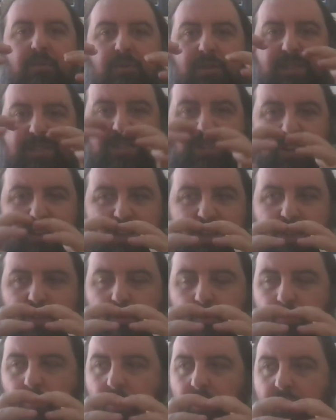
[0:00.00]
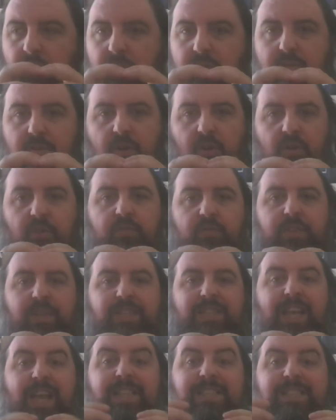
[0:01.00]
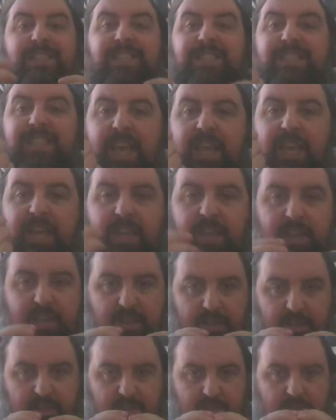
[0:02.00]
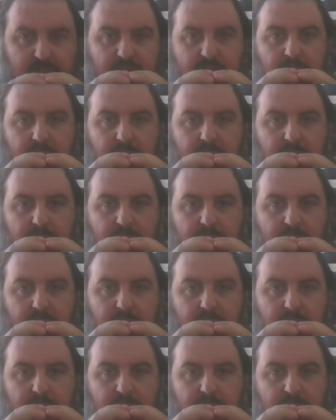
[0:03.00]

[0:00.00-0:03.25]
stuck in the world of the 10 sayings,